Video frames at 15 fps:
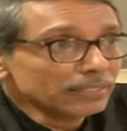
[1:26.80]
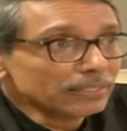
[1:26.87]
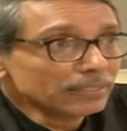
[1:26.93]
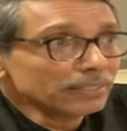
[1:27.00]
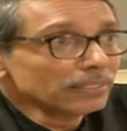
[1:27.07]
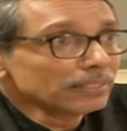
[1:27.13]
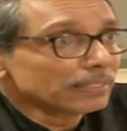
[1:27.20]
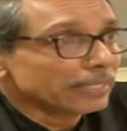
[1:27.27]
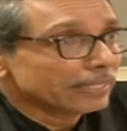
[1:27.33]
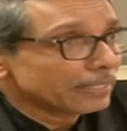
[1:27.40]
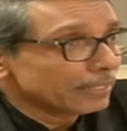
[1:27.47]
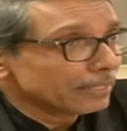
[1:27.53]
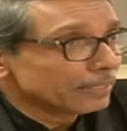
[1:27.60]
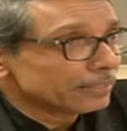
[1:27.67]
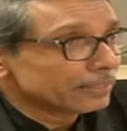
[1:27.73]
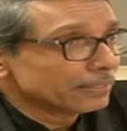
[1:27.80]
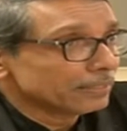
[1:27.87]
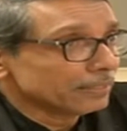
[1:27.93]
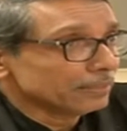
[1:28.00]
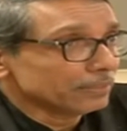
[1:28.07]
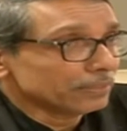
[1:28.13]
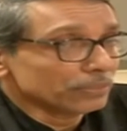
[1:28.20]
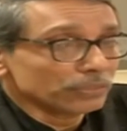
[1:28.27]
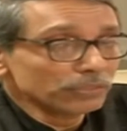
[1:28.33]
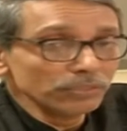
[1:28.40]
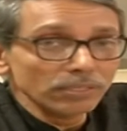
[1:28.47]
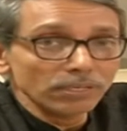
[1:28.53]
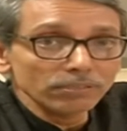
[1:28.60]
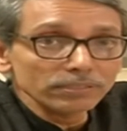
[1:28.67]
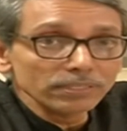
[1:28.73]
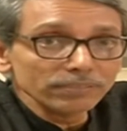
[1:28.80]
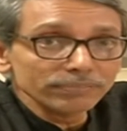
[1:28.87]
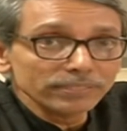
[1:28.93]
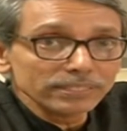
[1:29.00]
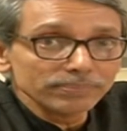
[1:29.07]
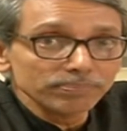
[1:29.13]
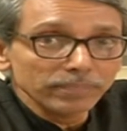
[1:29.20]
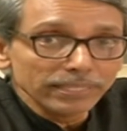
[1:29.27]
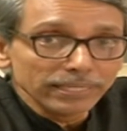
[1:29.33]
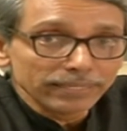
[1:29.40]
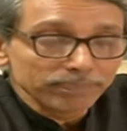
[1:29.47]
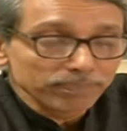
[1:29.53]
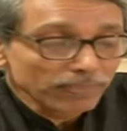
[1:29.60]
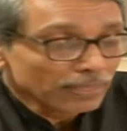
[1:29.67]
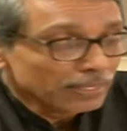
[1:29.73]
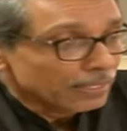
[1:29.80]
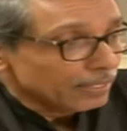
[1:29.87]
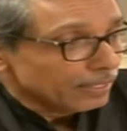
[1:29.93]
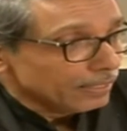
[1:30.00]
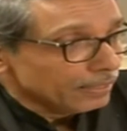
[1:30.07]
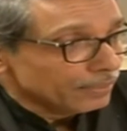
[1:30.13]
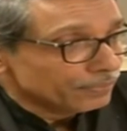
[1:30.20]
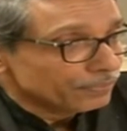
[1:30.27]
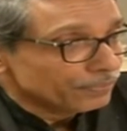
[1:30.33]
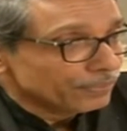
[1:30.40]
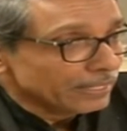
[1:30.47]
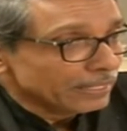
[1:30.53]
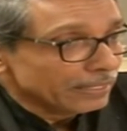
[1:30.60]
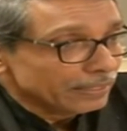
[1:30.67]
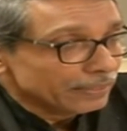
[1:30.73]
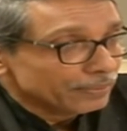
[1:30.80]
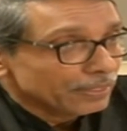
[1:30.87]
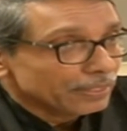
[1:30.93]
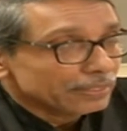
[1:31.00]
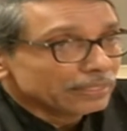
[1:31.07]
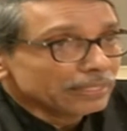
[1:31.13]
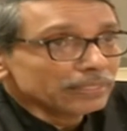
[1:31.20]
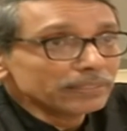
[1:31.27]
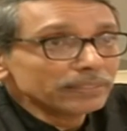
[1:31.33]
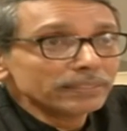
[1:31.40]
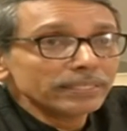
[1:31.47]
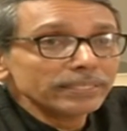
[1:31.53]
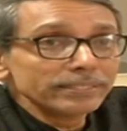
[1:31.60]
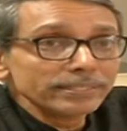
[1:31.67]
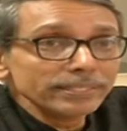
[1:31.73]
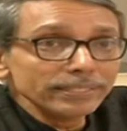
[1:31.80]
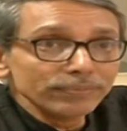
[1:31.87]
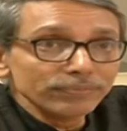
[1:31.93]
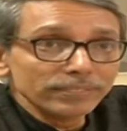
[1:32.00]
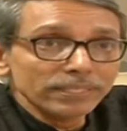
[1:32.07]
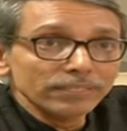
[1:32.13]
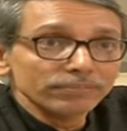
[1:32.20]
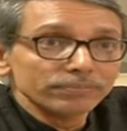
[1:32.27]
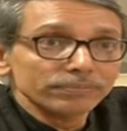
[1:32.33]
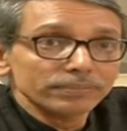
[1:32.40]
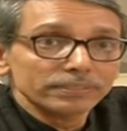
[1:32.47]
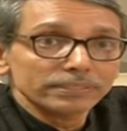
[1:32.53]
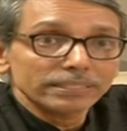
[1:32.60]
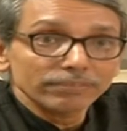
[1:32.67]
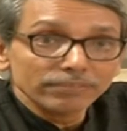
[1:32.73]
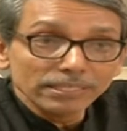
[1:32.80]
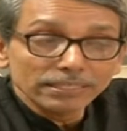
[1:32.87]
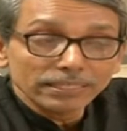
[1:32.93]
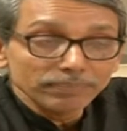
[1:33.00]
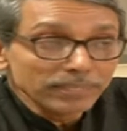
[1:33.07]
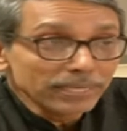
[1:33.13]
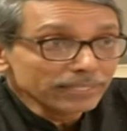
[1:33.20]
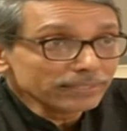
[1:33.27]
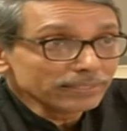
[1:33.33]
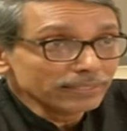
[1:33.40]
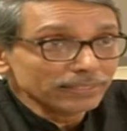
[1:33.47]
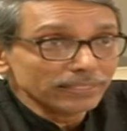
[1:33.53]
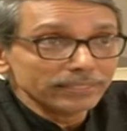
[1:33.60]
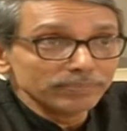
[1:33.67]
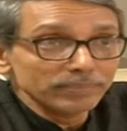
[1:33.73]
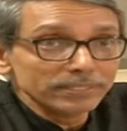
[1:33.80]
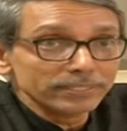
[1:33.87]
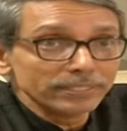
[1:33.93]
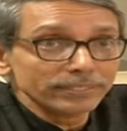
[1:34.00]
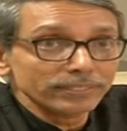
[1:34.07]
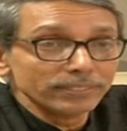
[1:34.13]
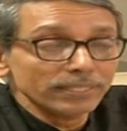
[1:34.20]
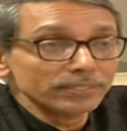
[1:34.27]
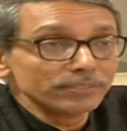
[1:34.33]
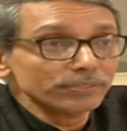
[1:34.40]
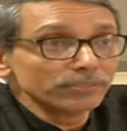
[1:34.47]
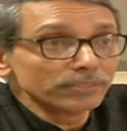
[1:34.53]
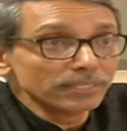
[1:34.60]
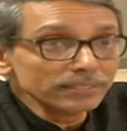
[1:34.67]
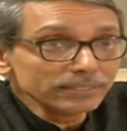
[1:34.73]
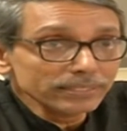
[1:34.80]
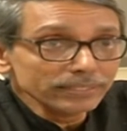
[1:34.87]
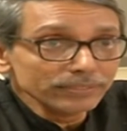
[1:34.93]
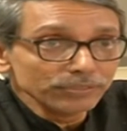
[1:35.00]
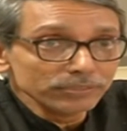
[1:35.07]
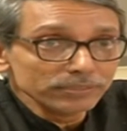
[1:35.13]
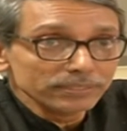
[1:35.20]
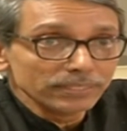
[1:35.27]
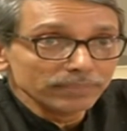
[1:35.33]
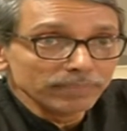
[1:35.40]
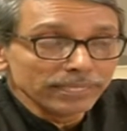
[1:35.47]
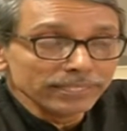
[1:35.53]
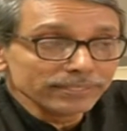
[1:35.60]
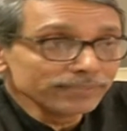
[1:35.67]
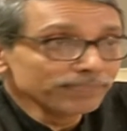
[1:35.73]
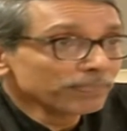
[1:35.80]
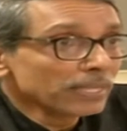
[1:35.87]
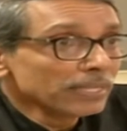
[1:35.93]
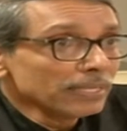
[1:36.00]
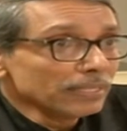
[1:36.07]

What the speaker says: They are not letting us go out of this building. They said we have several demands and the administration has to concede those demands.